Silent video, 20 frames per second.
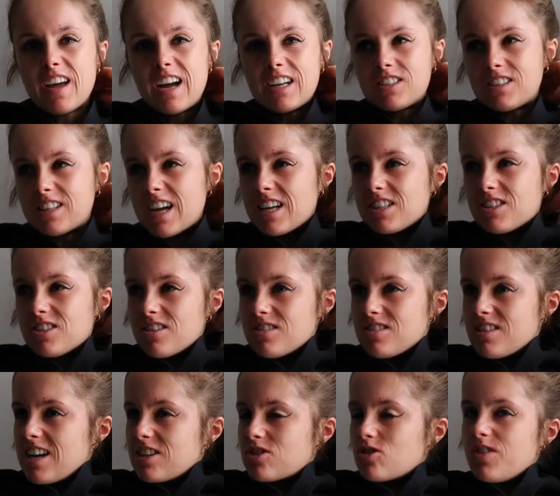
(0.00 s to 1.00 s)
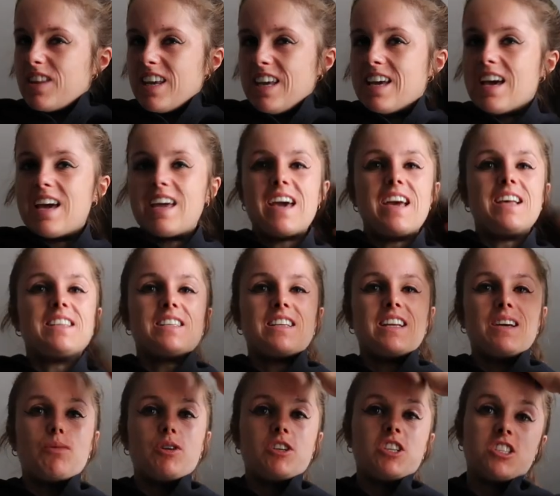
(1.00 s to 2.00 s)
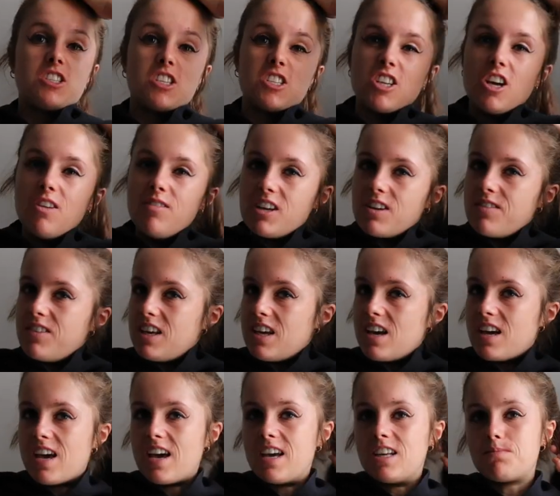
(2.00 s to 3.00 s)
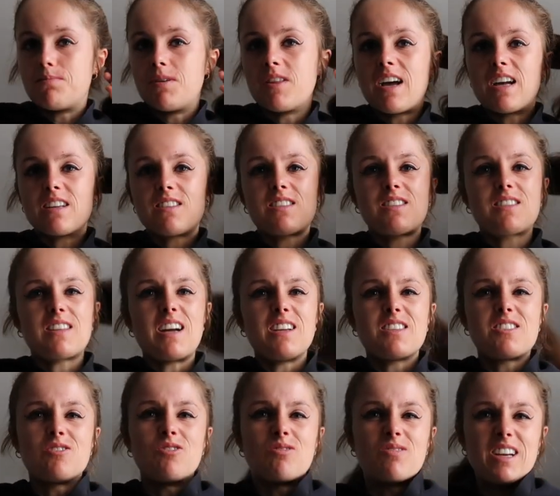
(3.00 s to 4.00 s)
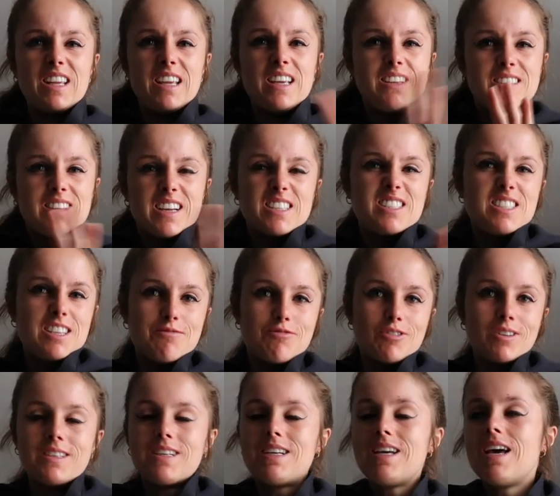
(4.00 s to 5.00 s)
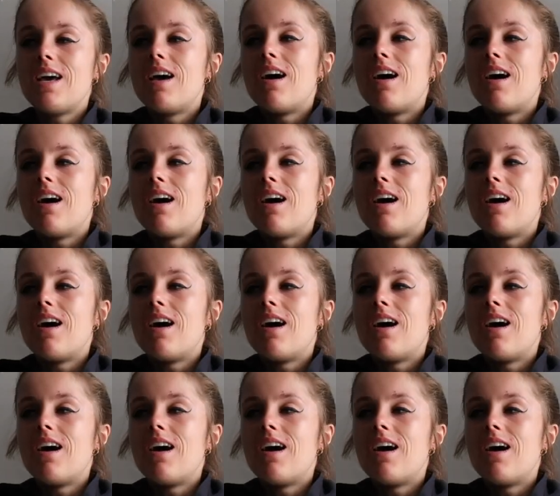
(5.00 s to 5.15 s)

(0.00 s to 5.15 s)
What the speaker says: that's got the EAAs in it, which is a serving of EAAs, but that's not really, that's different.